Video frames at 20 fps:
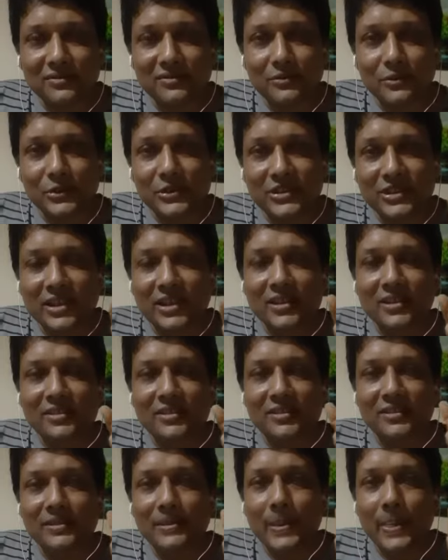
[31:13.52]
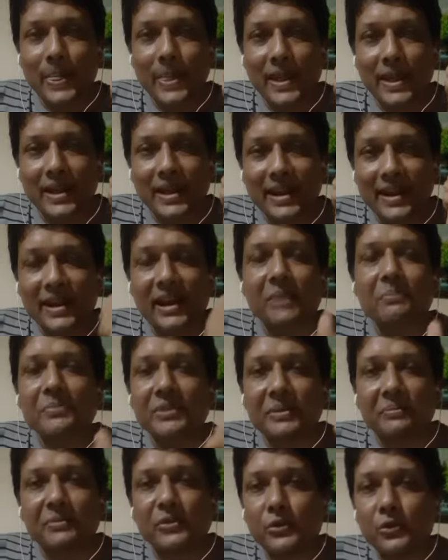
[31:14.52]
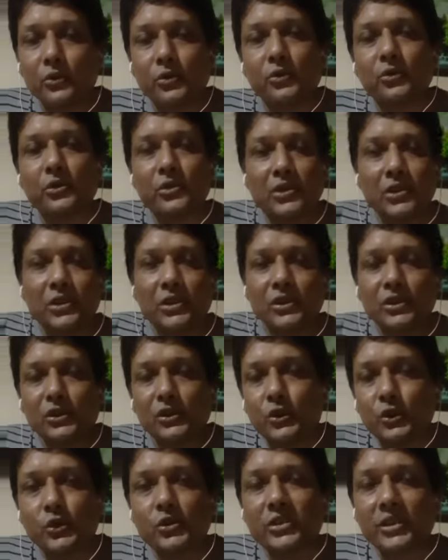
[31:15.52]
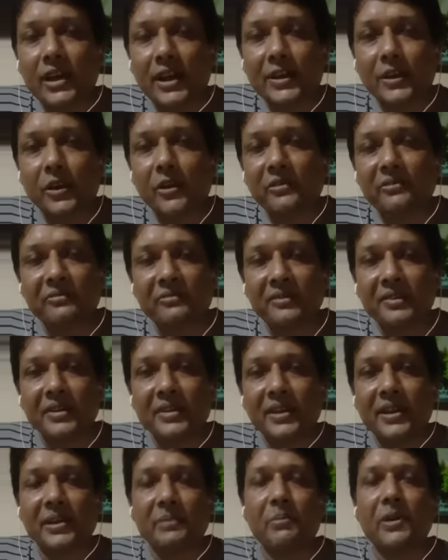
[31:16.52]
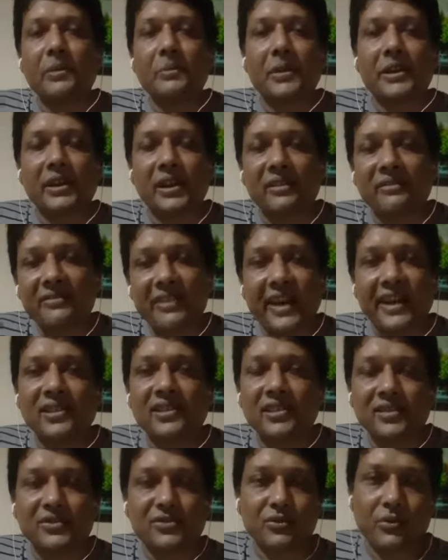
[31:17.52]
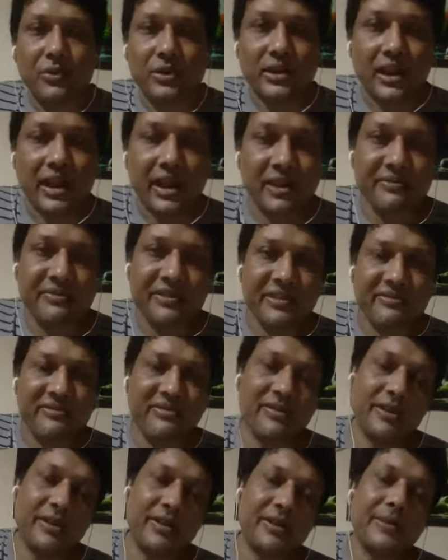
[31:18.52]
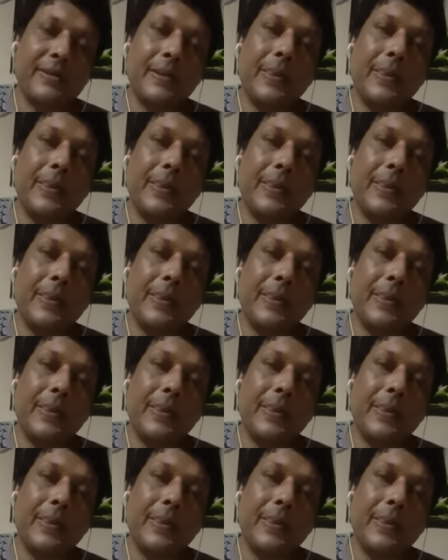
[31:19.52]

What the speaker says: which are adaptive to those kind of environmental factors what I have referred.